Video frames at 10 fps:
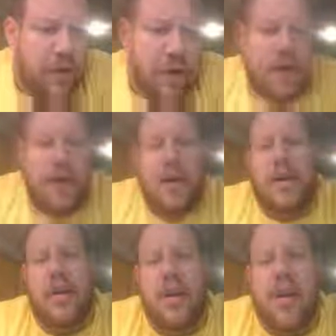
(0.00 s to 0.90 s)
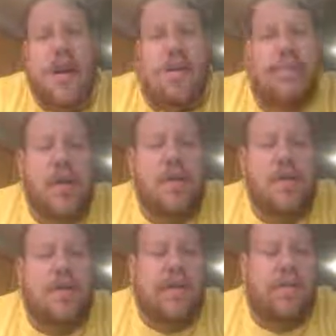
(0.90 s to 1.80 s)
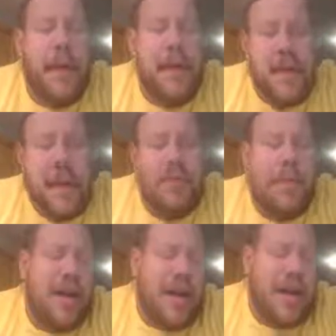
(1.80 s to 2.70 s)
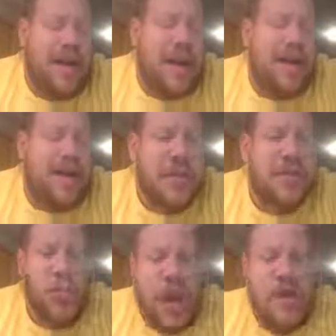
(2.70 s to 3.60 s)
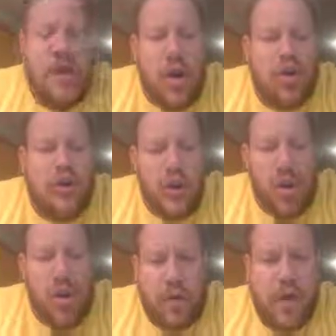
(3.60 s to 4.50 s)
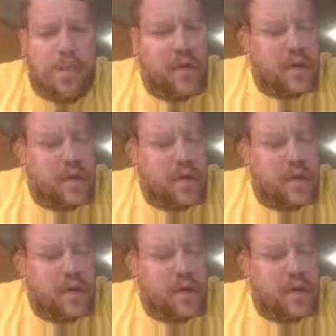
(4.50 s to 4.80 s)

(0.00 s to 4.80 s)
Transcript: for Great Britain. Problem is they had to pay a lot of money to get it. They had to send redcoats over, right?